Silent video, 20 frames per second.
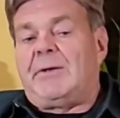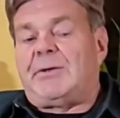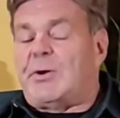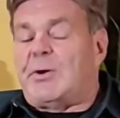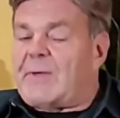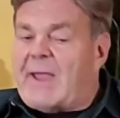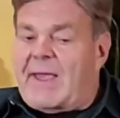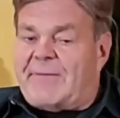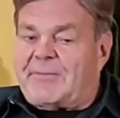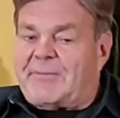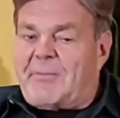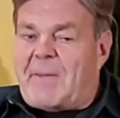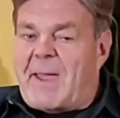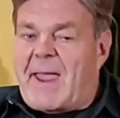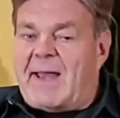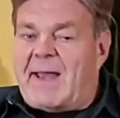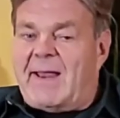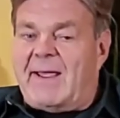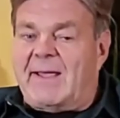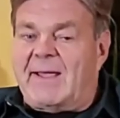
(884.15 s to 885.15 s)
don't have to
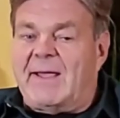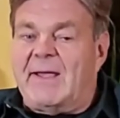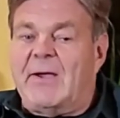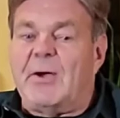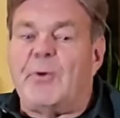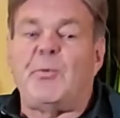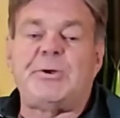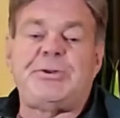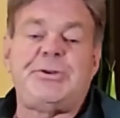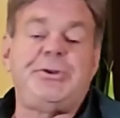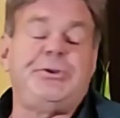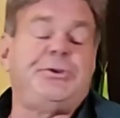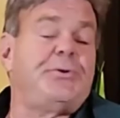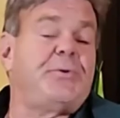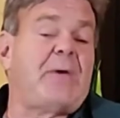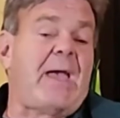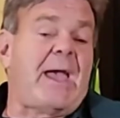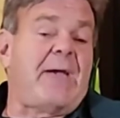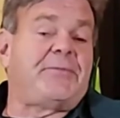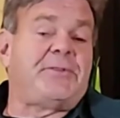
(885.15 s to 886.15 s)
panic. What you
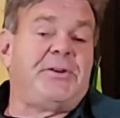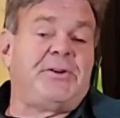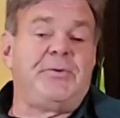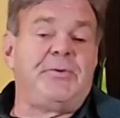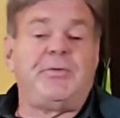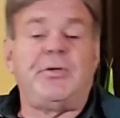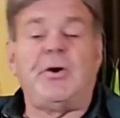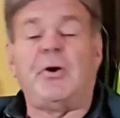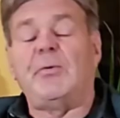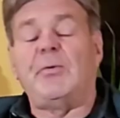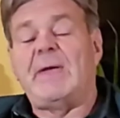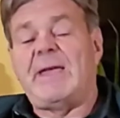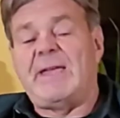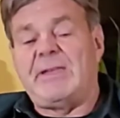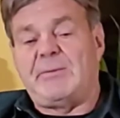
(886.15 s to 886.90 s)
do have to do, though,